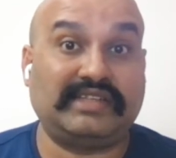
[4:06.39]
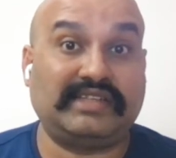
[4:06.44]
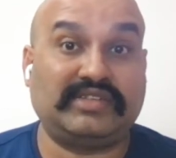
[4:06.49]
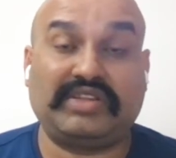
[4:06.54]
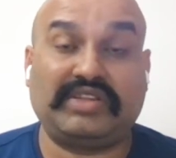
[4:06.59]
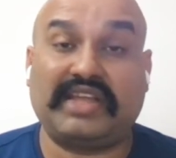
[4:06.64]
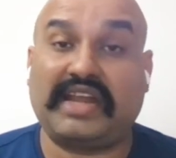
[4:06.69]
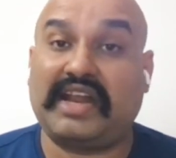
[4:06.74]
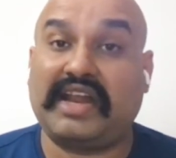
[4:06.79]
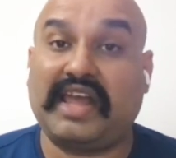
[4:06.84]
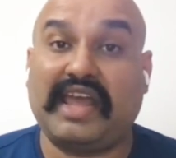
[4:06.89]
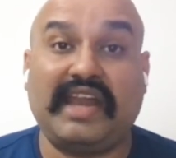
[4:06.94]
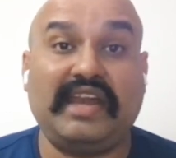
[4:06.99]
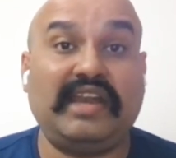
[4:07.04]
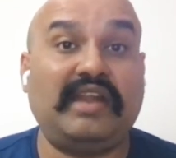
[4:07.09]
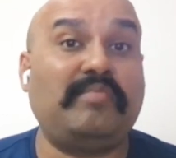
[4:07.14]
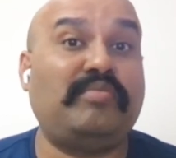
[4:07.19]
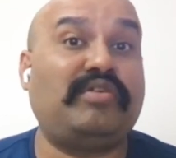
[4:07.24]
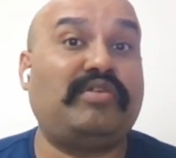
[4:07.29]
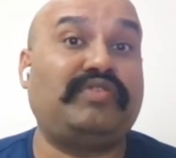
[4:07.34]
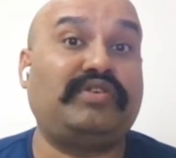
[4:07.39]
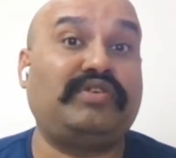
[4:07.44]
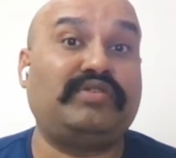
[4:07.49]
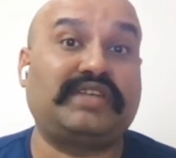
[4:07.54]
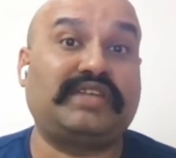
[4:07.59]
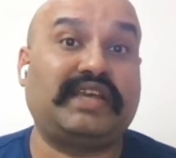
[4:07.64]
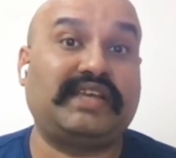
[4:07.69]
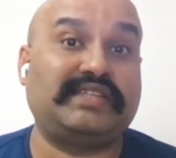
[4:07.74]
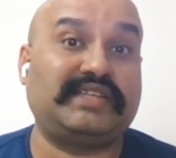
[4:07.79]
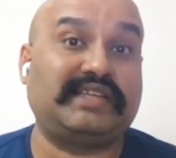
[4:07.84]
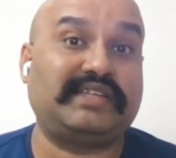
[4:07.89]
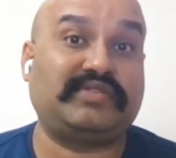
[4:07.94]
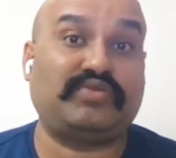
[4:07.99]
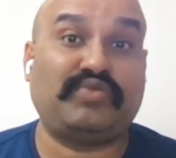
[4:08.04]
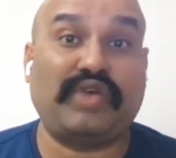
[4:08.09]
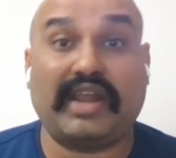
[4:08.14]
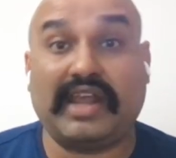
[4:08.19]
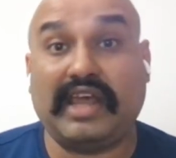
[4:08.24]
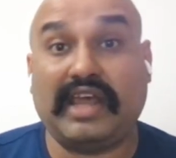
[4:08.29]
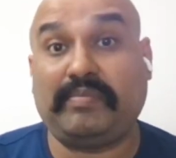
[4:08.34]
So there are n number of use cases
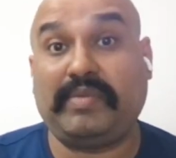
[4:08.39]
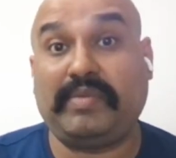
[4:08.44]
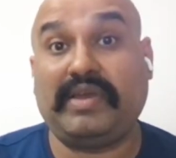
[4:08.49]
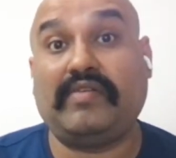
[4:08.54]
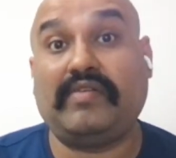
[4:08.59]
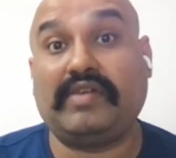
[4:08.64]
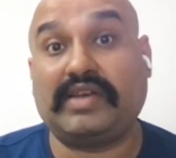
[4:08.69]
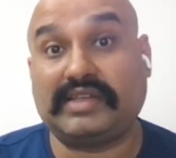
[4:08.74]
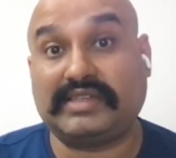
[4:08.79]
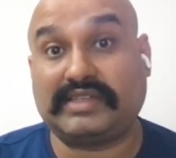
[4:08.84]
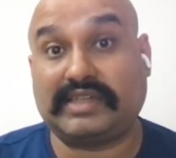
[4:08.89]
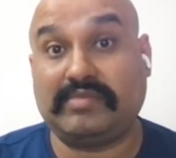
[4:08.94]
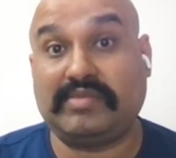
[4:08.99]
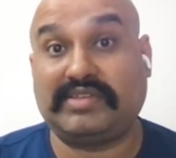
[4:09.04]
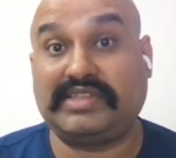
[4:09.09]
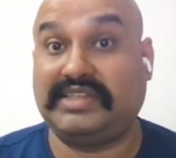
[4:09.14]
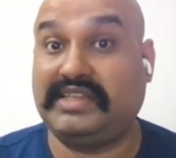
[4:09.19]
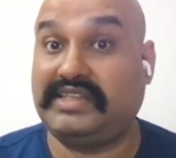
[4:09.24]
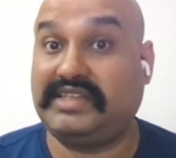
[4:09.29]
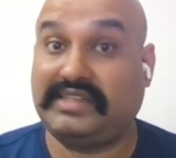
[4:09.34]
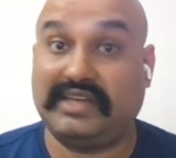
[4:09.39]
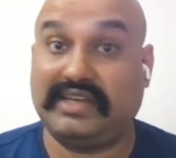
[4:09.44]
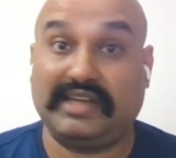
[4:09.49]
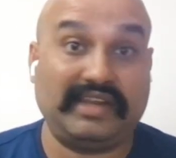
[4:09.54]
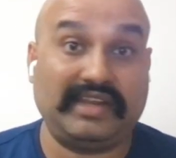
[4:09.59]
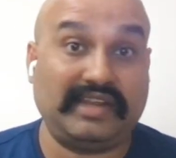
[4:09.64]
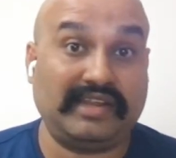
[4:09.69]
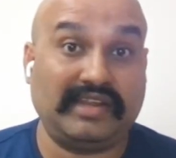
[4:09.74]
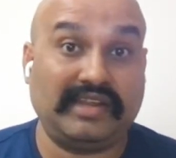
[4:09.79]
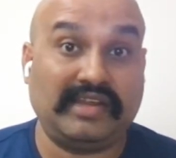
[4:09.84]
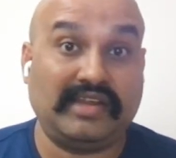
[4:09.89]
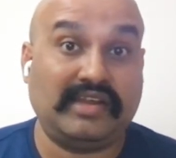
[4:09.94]
we are helping our customers in this journey.